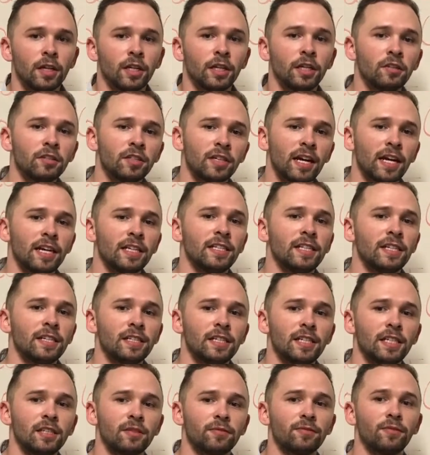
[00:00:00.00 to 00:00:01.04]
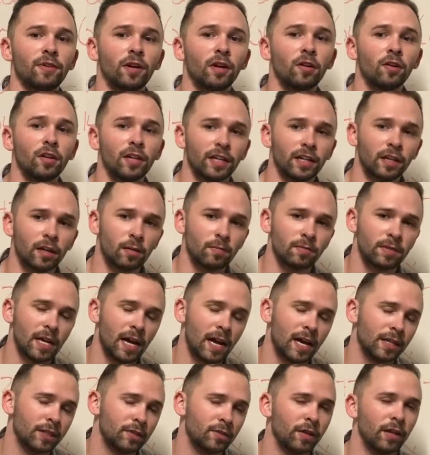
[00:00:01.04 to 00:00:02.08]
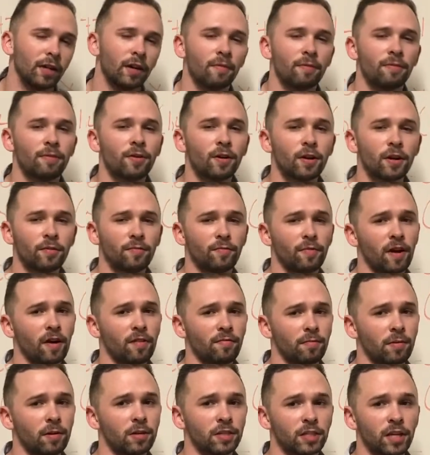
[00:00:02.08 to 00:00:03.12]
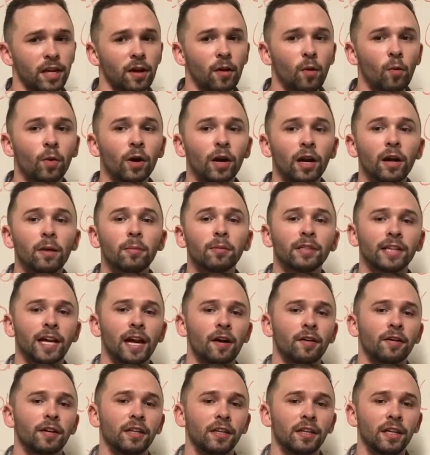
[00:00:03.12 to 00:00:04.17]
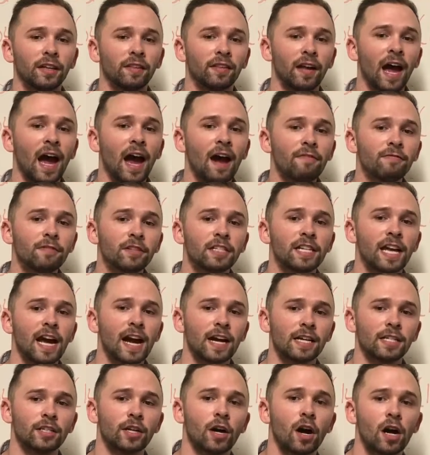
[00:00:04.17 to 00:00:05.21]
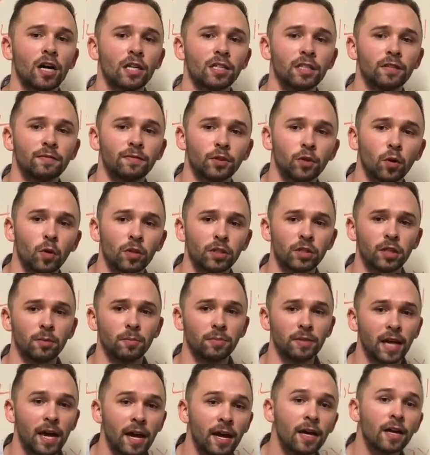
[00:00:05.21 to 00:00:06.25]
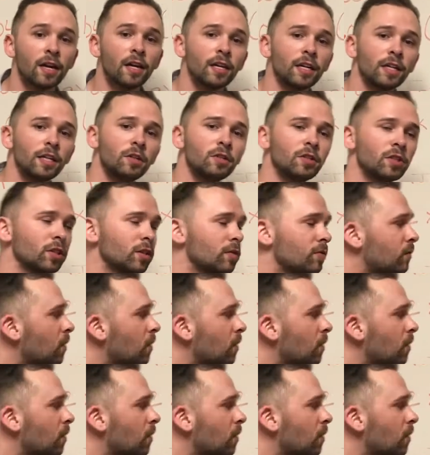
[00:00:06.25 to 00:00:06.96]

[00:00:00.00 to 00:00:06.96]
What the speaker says: Using AT&T's federal income tax rate of 35%, we were able to calculate the after-tax cost of short-term debt using the